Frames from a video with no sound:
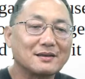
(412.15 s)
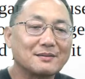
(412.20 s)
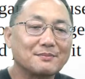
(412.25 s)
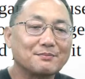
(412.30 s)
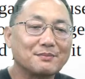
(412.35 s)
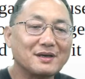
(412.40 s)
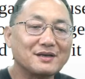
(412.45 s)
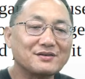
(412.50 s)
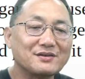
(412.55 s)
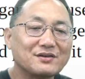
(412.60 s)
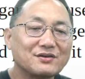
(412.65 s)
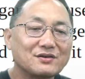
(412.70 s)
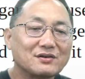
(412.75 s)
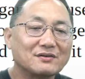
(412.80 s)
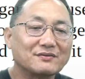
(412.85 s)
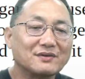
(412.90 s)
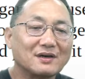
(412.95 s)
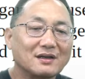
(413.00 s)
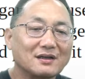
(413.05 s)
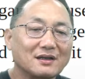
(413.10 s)
Messenger of
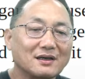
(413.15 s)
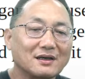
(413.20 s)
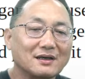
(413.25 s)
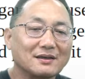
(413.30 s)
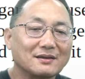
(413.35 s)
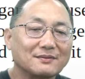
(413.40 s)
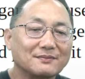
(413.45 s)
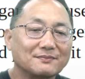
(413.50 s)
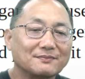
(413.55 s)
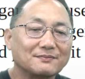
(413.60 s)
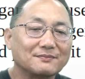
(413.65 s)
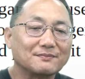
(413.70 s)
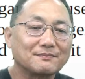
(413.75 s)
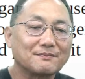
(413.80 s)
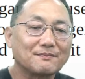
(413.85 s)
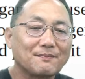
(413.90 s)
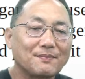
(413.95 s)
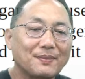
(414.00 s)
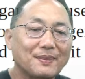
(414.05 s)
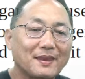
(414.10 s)
Allah,
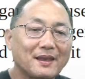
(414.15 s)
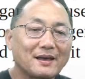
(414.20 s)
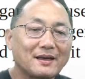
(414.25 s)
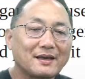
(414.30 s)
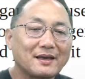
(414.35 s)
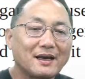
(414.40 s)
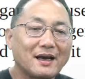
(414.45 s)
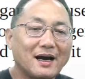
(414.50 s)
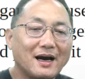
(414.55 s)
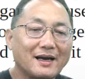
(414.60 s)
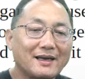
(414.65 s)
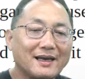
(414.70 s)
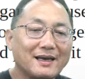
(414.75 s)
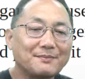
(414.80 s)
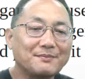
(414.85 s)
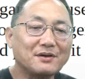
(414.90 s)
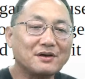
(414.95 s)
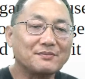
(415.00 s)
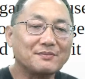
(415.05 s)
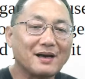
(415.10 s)
I am
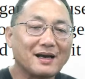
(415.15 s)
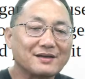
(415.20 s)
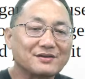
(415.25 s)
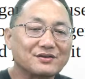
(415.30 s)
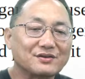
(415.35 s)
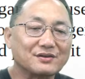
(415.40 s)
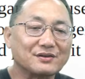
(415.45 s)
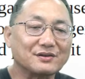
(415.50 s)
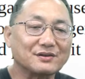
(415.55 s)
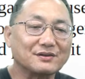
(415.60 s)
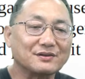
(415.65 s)
her master.